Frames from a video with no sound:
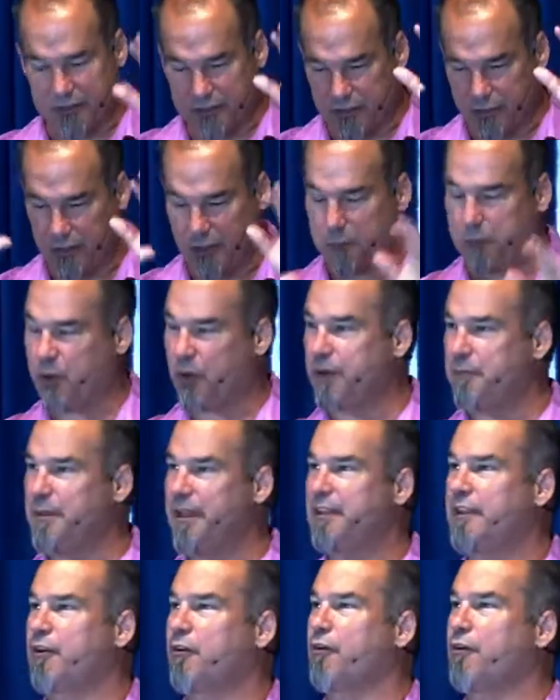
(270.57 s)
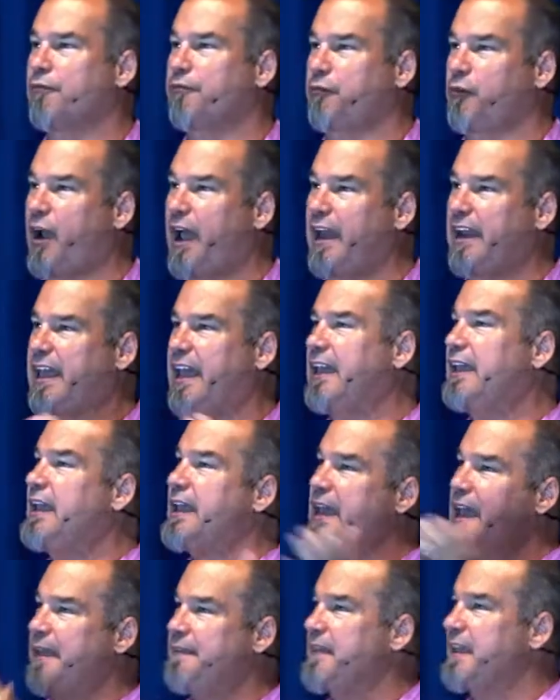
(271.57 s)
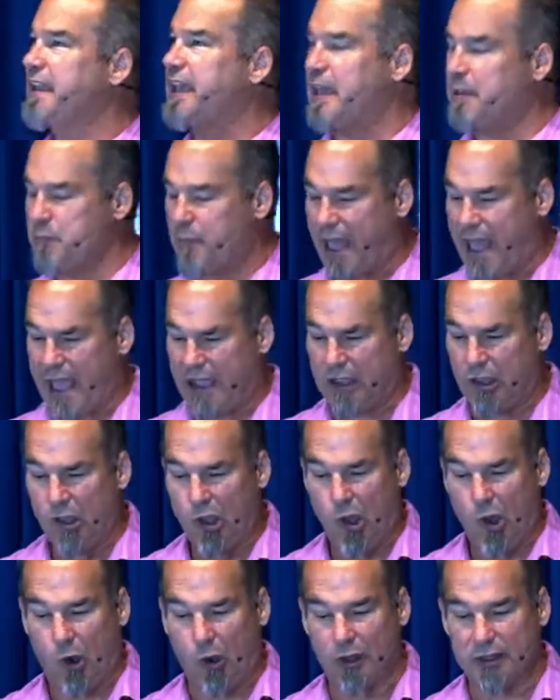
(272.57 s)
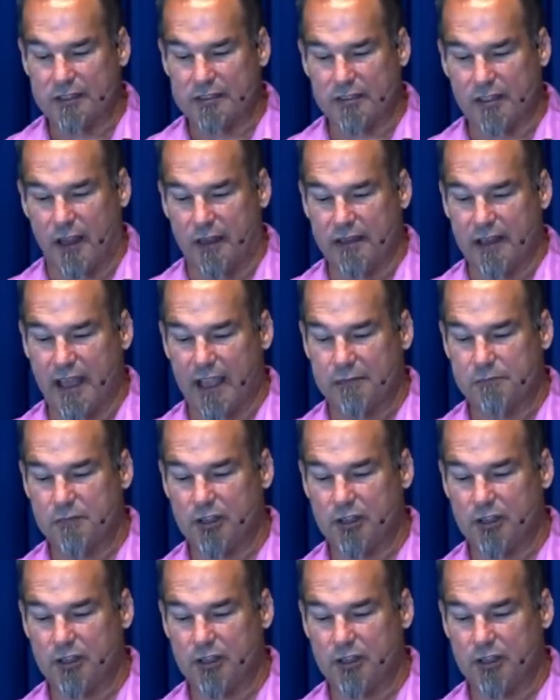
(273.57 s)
So they put him in there on Friday, and they came back on Sunday.